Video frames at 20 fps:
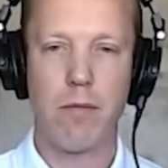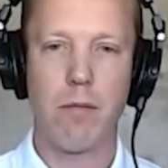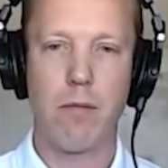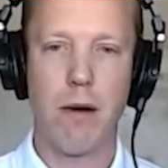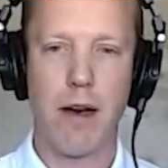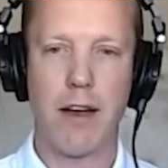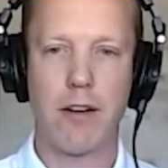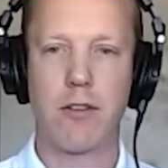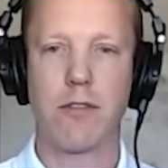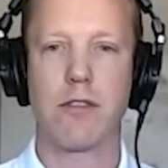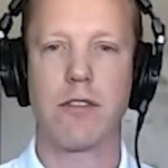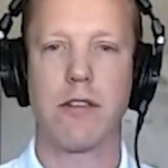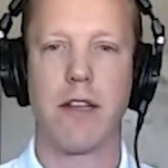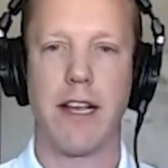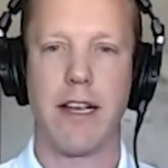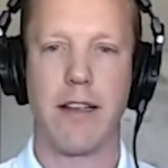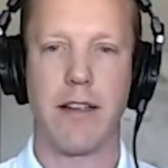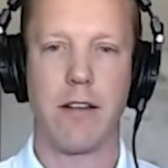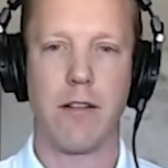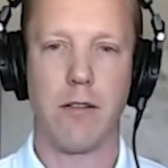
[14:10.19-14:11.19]
models,
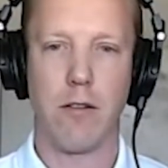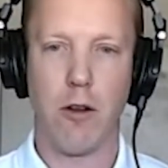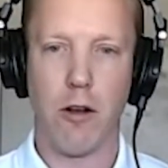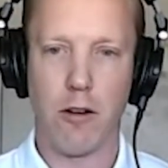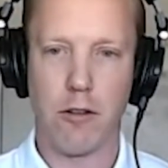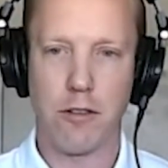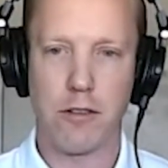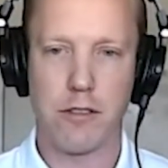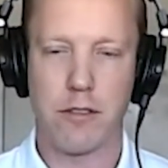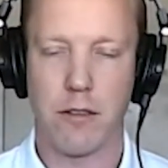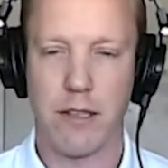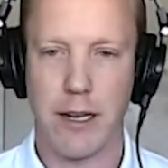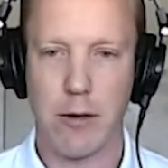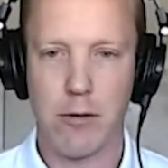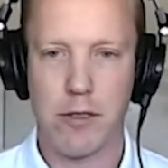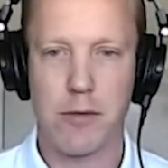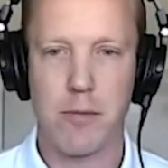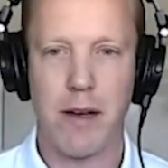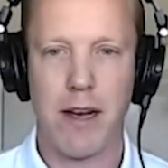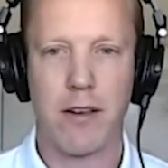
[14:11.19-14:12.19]
like large
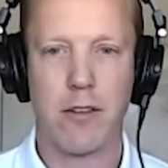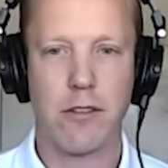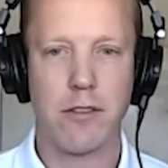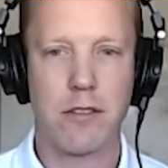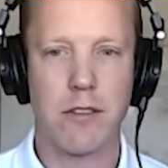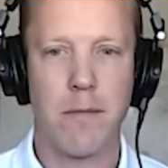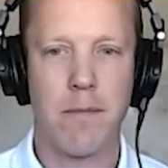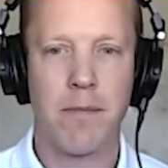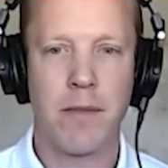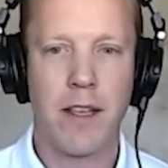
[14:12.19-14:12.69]
language models.